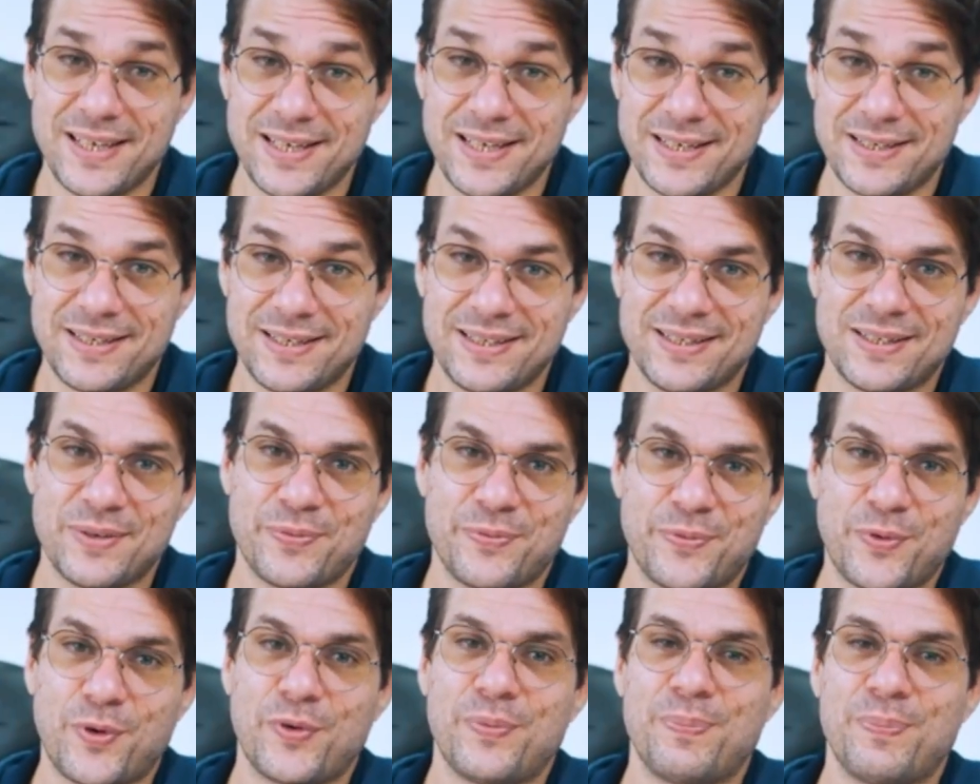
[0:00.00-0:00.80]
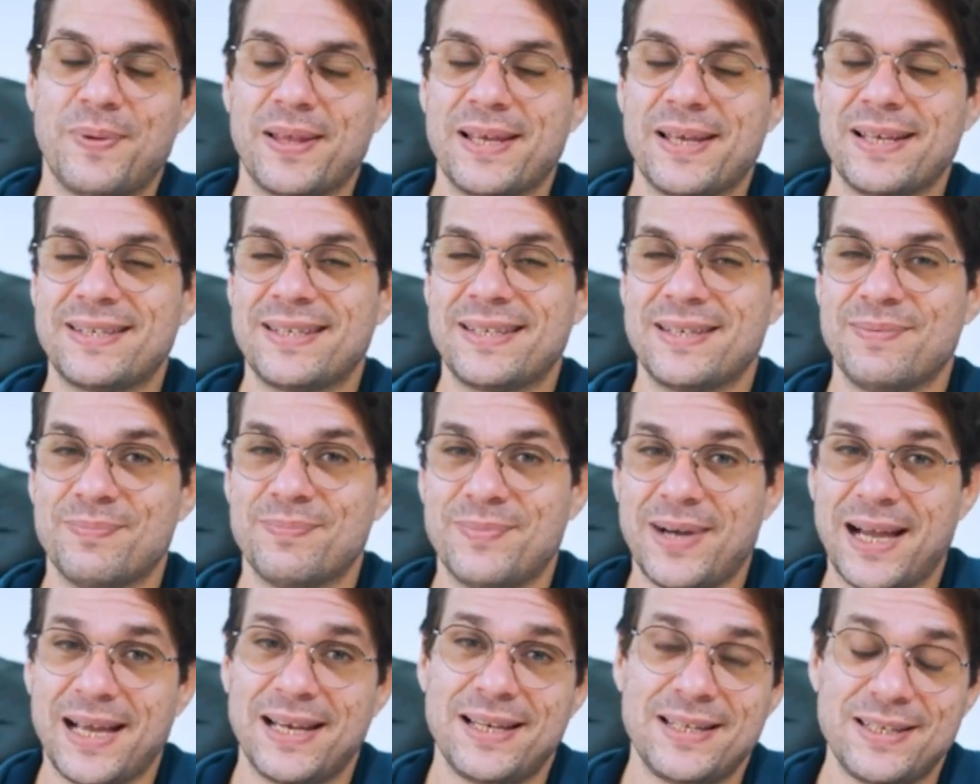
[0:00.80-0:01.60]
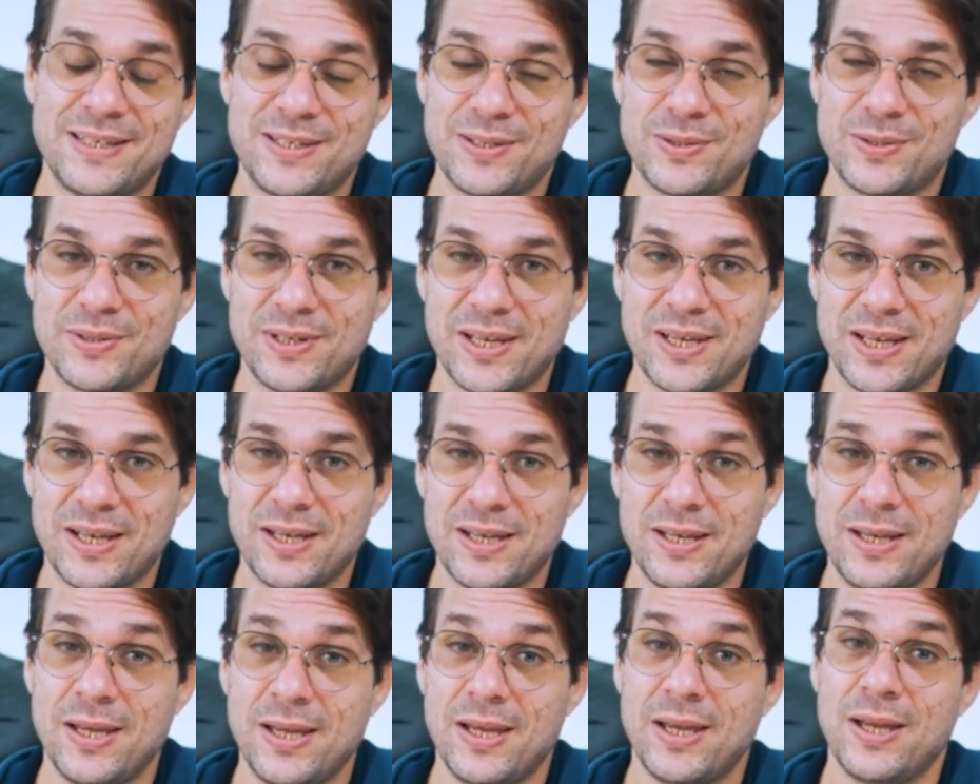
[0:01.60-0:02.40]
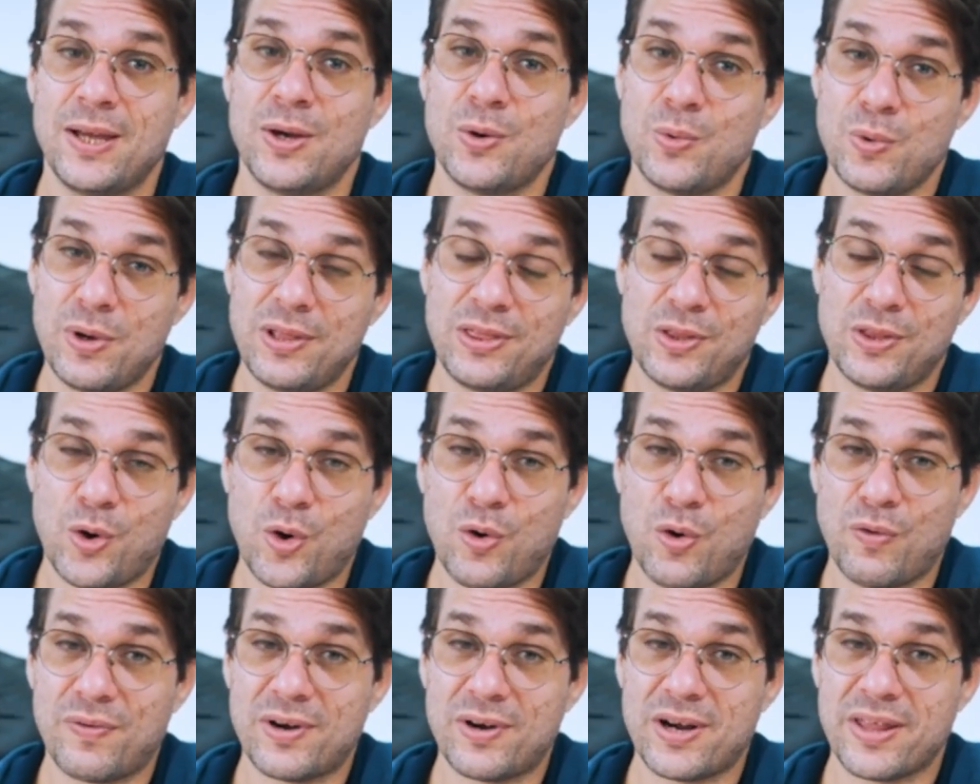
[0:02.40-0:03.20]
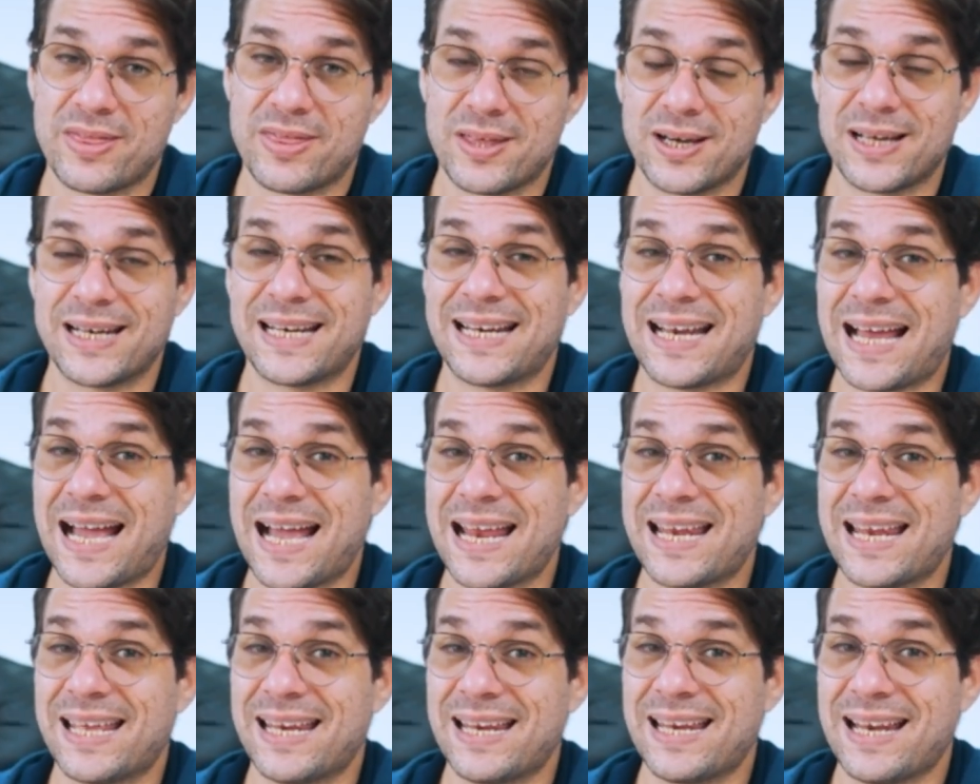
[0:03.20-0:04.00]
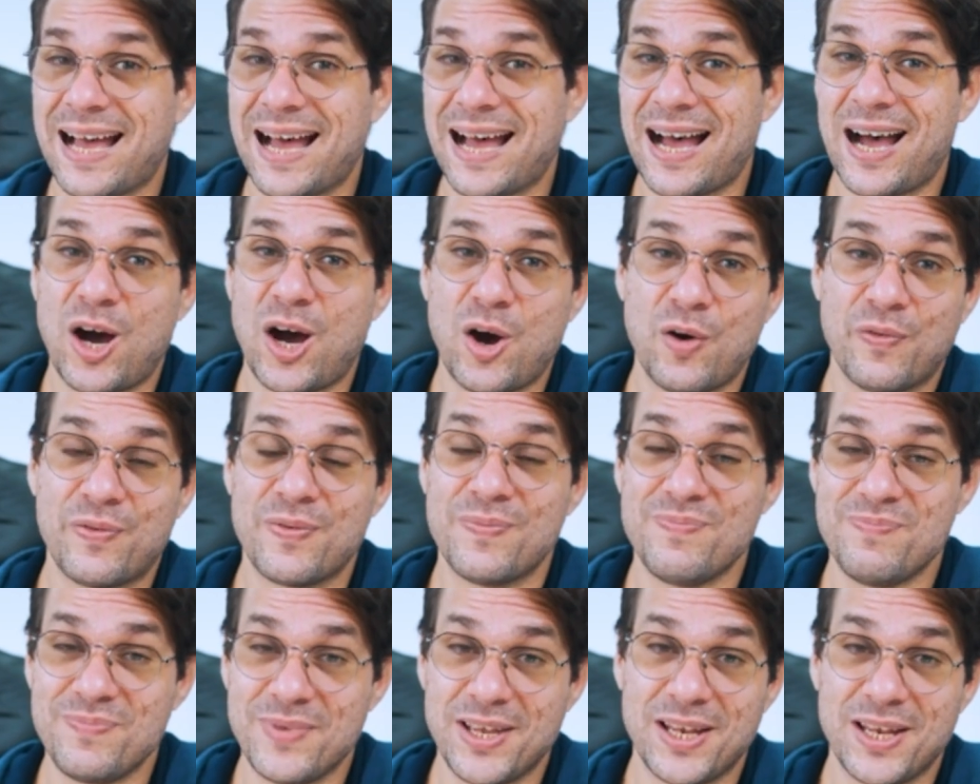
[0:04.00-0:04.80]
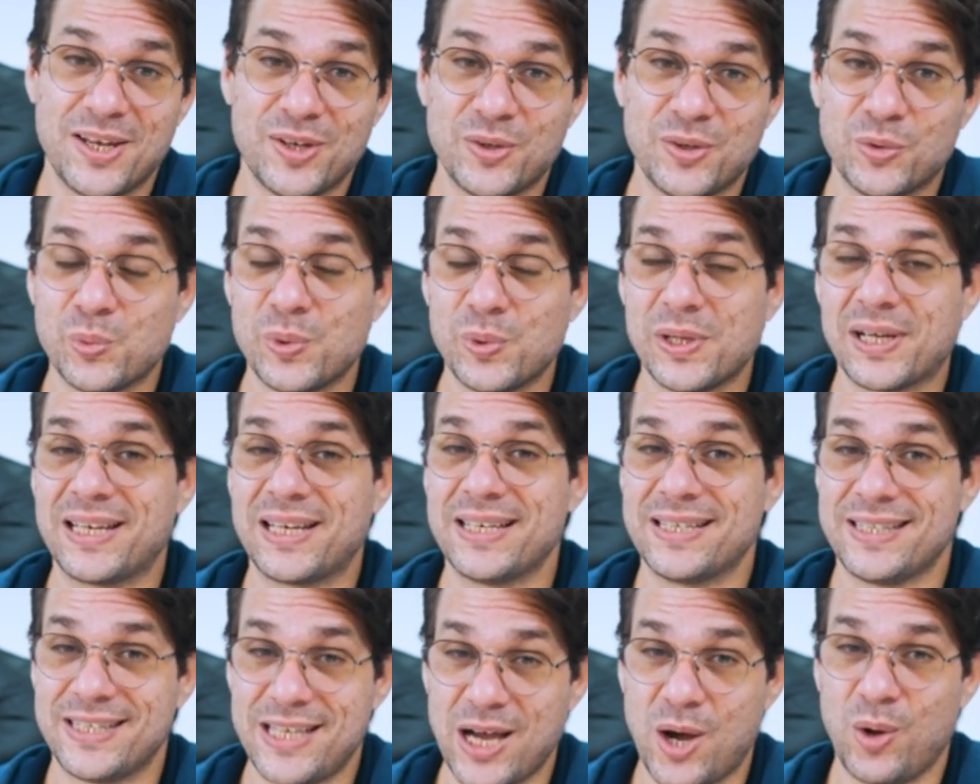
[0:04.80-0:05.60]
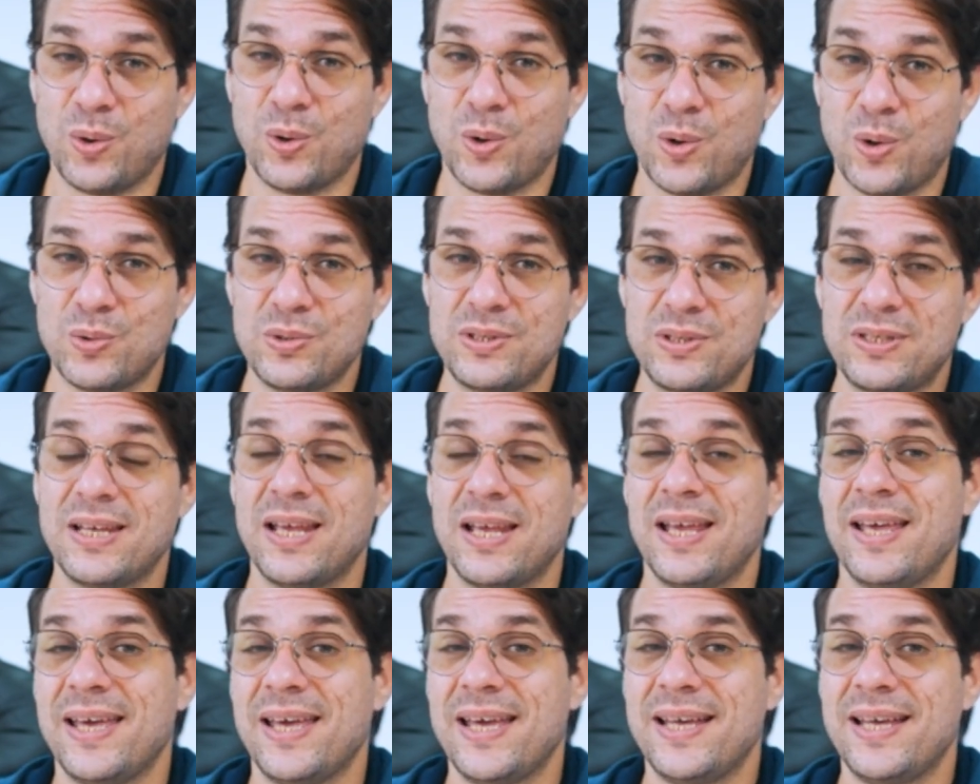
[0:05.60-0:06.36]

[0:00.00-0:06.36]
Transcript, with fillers: is in the fourth place in my list today with over 39.5 million weekly downloads.